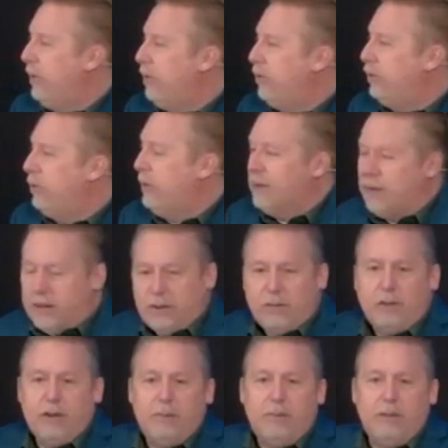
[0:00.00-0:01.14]
and there's going to be a lot of
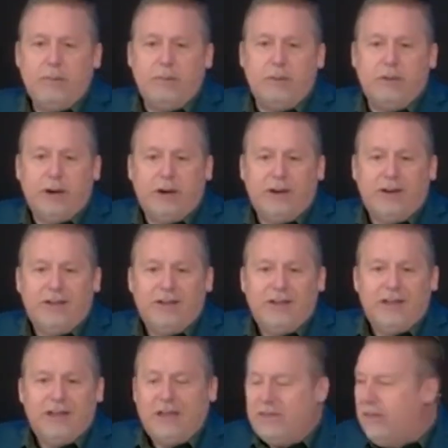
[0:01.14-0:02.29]
great people there.
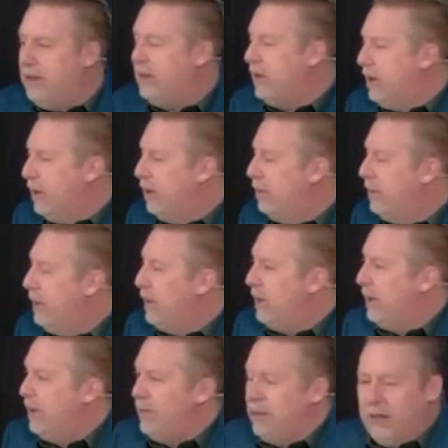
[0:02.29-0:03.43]
And they come
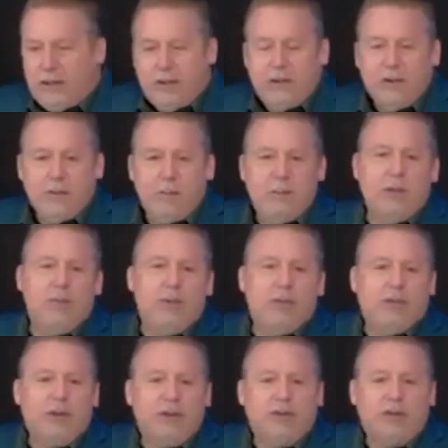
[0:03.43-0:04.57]
and they meet with
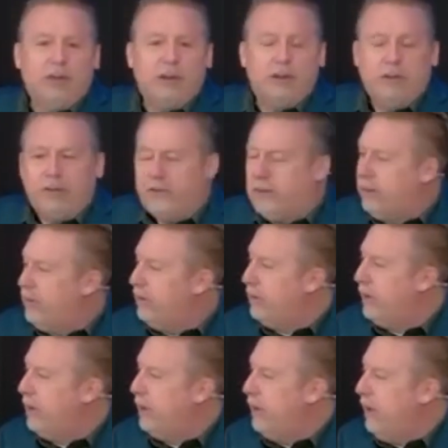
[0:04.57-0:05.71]
us, and all of a sudden they're
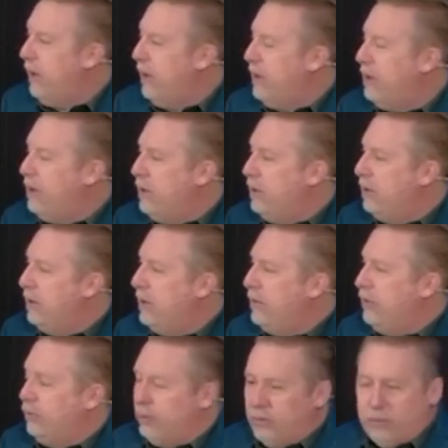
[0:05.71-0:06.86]
like, hey, you know what?
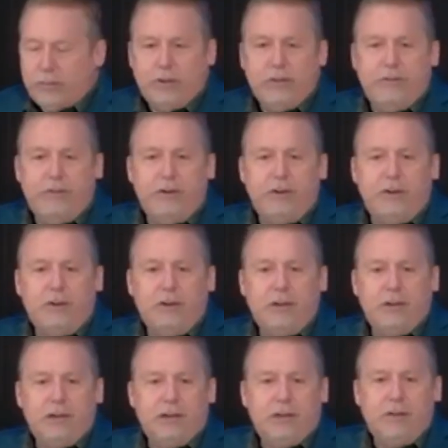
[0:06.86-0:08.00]
This was really fun.
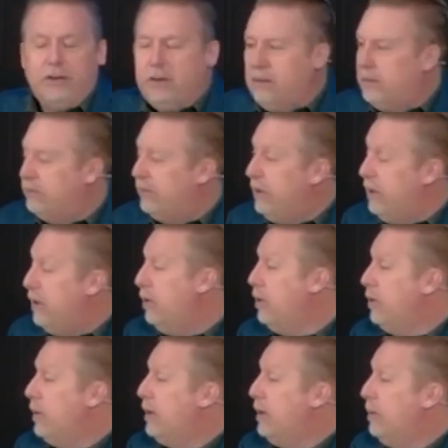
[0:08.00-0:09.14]
And then you can say, you know, you
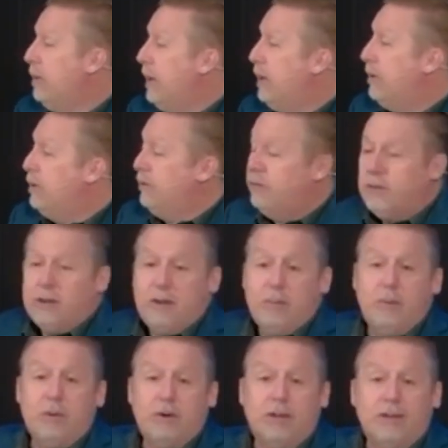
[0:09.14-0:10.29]
want to come back on a Sunday
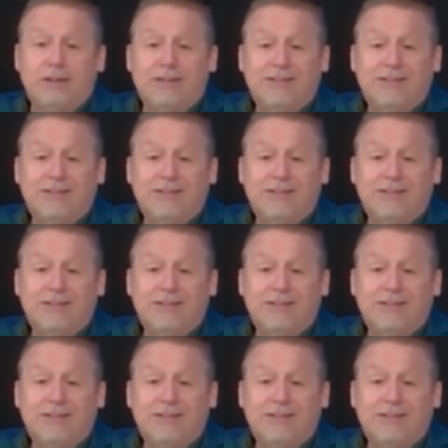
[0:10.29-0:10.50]
morning.